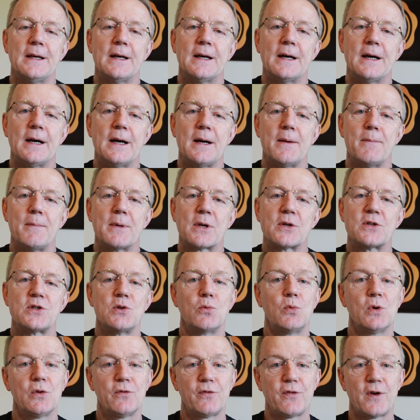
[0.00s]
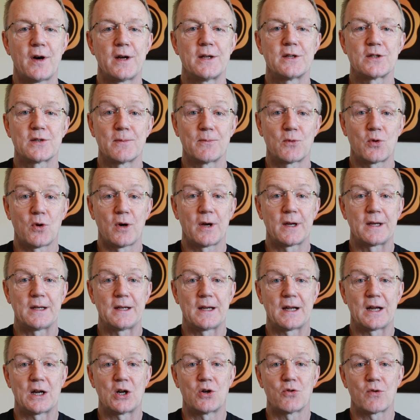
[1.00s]
because you will find some
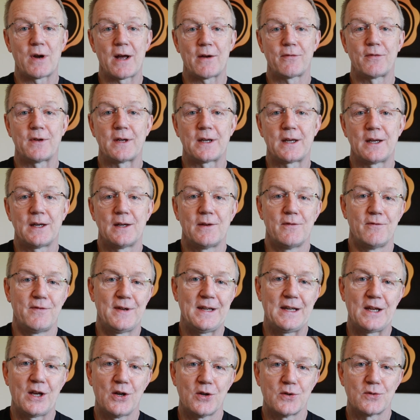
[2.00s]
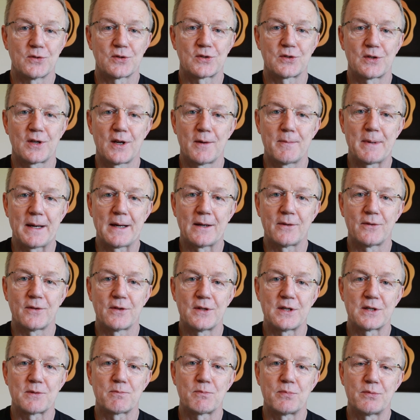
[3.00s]
quite graphic videos about
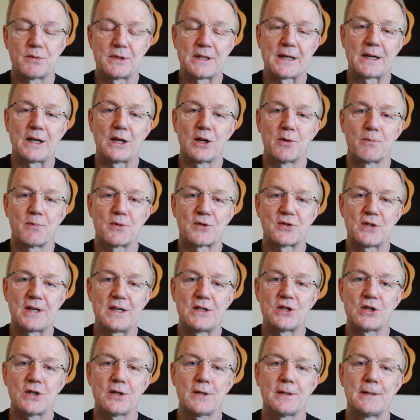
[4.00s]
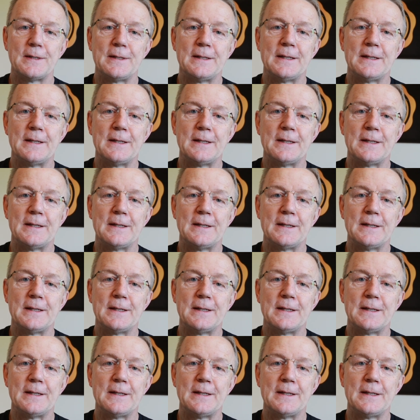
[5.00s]
this particular procedure.